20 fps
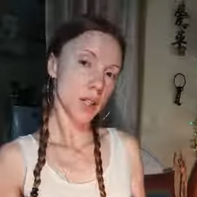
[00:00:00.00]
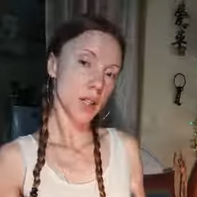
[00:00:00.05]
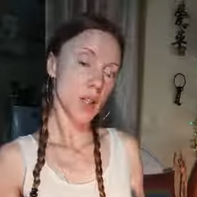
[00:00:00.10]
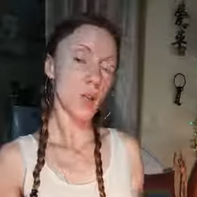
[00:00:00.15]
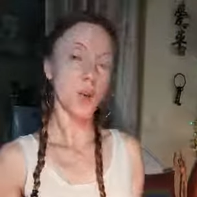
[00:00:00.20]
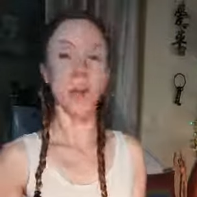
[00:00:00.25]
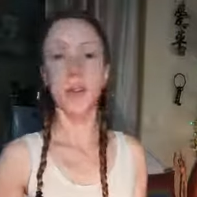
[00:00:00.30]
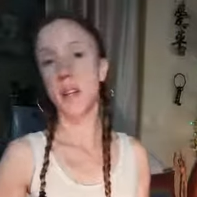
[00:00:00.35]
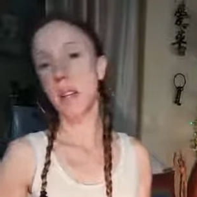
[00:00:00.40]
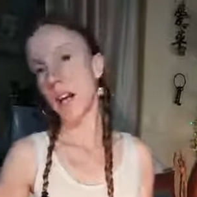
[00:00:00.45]

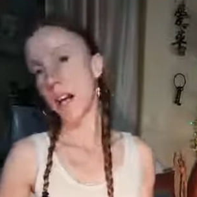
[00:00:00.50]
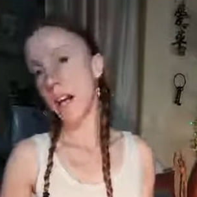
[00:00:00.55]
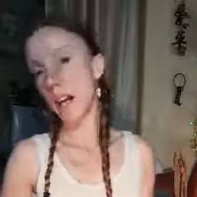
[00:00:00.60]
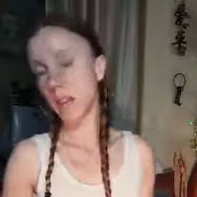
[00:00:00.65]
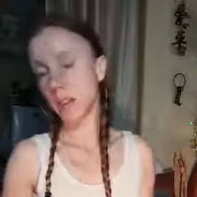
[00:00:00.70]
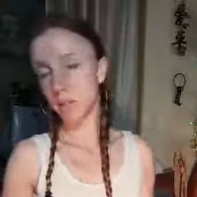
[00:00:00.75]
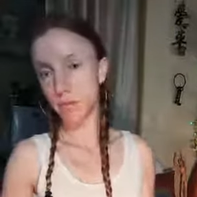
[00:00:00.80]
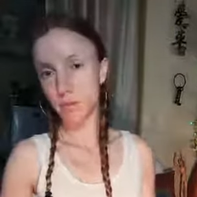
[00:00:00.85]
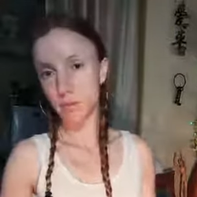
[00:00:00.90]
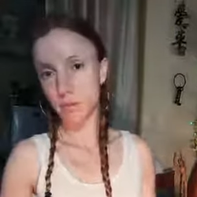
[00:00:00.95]
You are
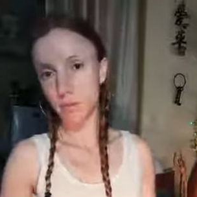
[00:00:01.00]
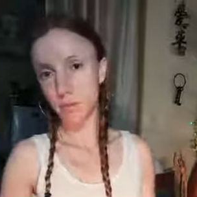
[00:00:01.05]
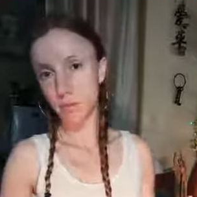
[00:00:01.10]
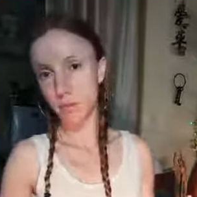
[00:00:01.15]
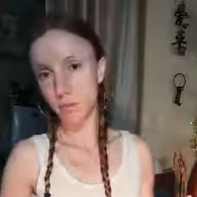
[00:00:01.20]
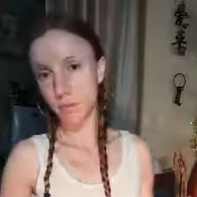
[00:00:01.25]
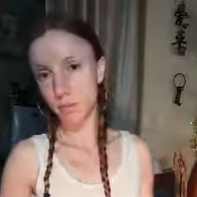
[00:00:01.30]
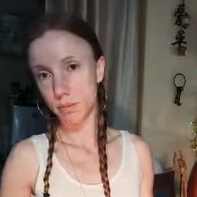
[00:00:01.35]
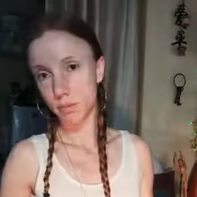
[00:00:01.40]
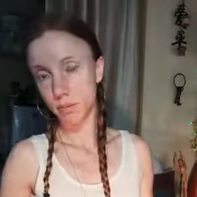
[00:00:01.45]
not
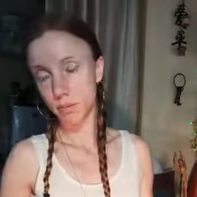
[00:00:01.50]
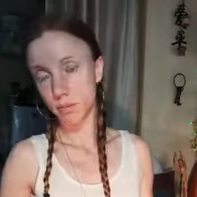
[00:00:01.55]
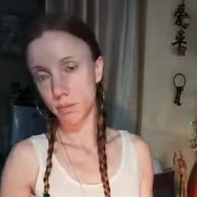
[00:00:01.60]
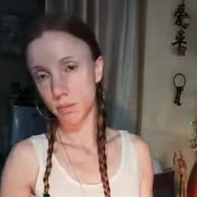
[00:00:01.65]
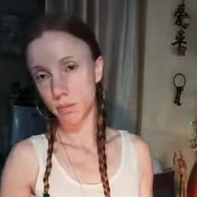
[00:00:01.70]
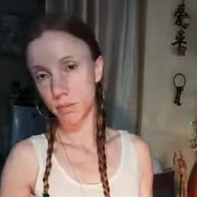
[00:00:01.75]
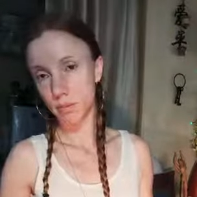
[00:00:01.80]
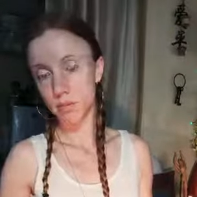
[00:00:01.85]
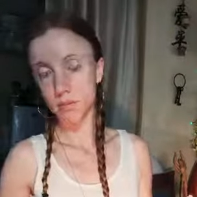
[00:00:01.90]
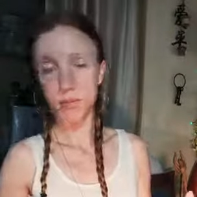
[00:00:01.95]

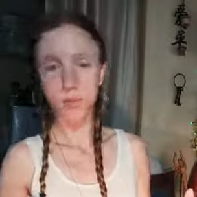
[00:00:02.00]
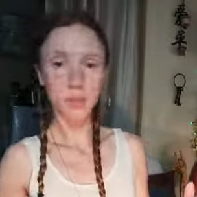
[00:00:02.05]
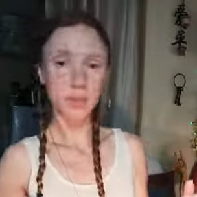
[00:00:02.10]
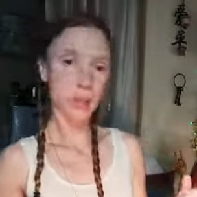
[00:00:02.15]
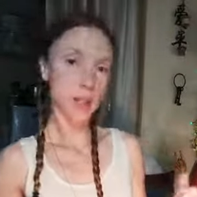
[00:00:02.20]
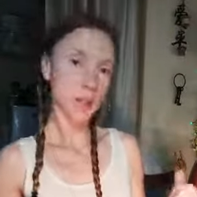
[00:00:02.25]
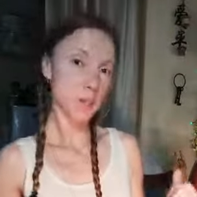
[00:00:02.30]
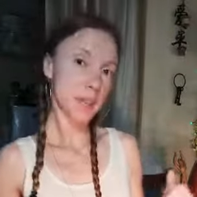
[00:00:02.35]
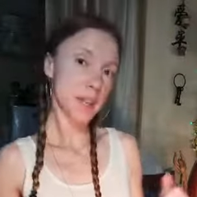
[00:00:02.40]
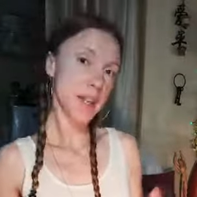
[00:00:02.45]

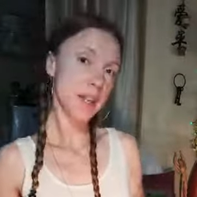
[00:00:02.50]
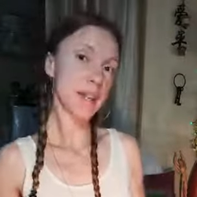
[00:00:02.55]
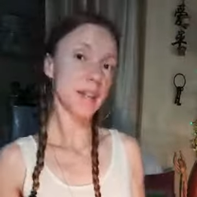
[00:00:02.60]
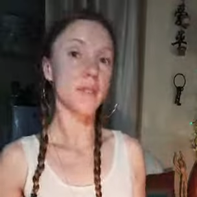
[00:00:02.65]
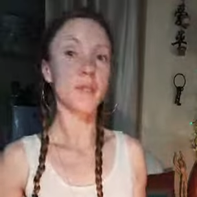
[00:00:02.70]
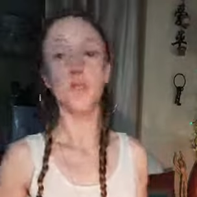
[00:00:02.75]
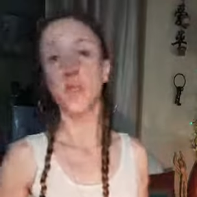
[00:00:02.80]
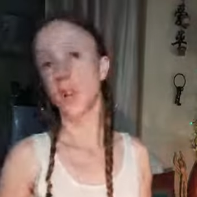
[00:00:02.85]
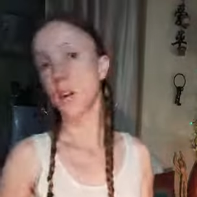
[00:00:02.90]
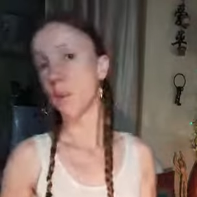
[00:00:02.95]
a
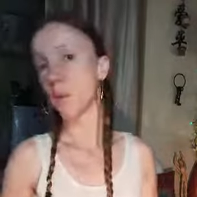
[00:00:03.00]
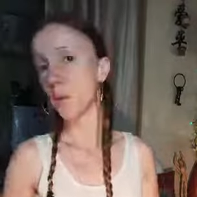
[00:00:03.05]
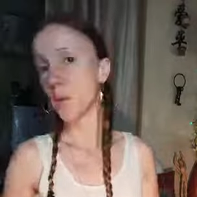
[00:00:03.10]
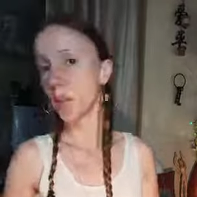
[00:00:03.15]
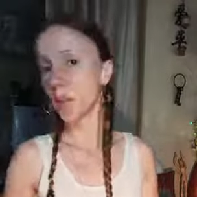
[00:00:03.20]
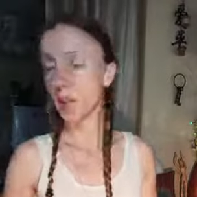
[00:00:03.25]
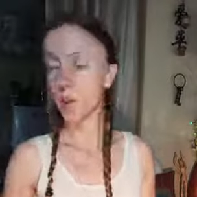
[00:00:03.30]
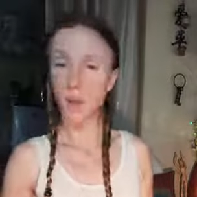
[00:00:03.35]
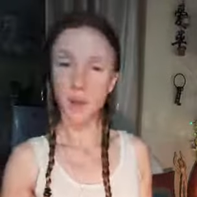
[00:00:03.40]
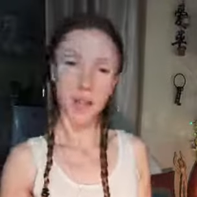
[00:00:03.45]
piece of
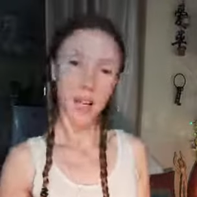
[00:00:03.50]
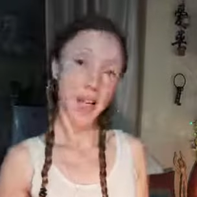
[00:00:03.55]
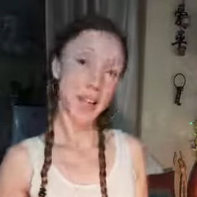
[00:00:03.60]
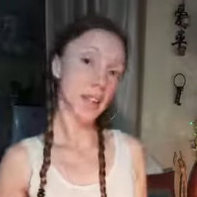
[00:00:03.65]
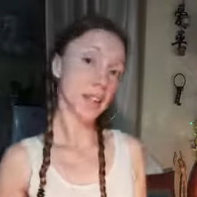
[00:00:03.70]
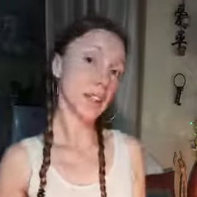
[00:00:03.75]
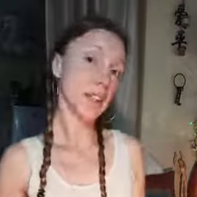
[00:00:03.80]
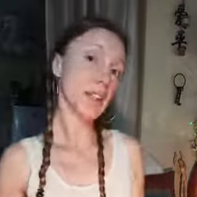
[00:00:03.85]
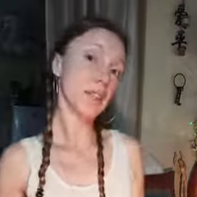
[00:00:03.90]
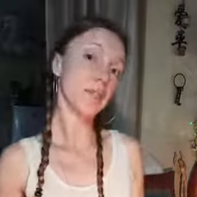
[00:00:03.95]
driftwood. You are
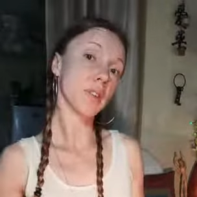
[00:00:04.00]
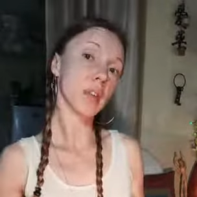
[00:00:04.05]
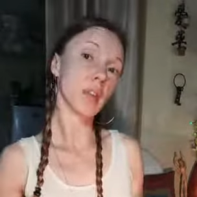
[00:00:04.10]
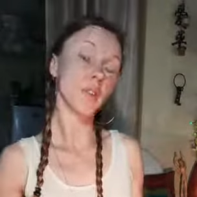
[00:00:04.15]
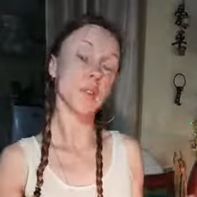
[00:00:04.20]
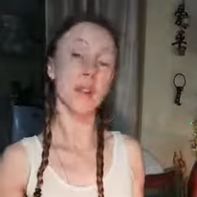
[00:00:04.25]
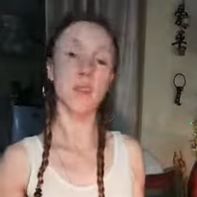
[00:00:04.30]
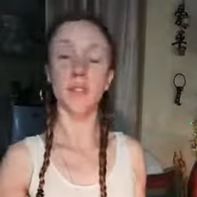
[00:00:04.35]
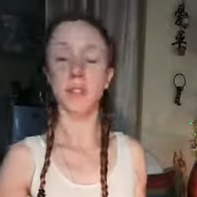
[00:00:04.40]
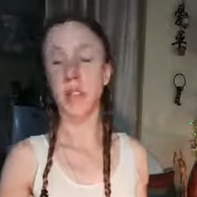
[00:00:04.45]
not a leaf
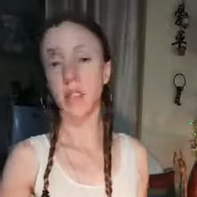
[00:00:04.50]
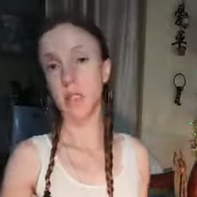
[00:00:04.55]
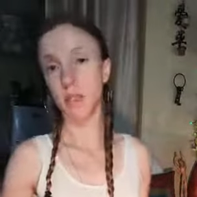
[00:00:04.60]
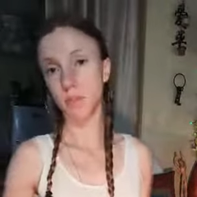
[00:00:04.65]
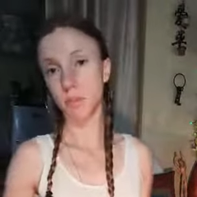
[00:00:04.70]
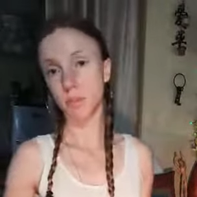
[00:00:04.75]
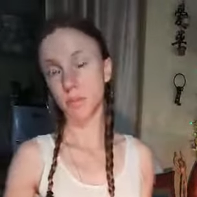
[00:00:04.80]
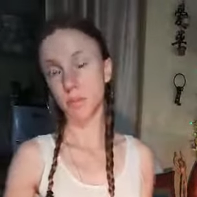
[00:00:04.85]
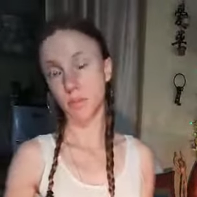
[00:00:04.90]
in a river.